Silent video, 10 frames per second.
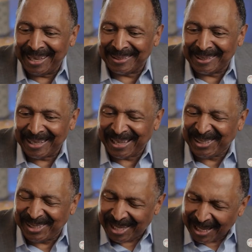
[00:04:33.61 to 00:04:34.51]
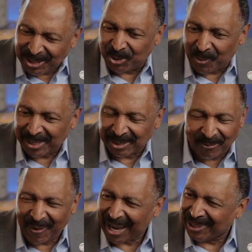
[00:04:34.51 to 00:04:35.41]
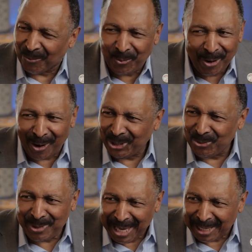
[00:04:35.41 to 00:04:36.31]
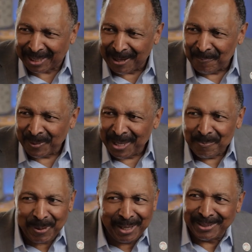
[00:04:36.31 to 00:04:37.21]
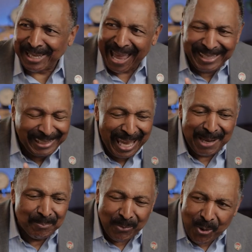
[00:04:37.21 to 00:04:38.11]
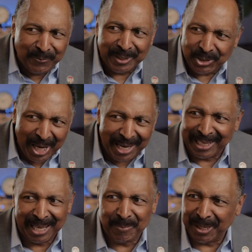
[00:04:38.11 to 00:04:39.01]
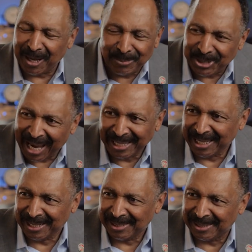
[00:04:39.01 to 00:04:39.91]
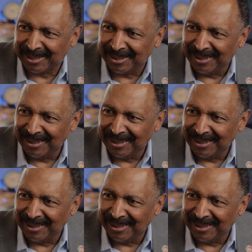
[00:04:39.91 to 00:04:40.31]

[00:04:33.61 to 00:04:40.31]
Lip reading: It accentuates the fact that we are unique. Because I can't move to China and become Chinese.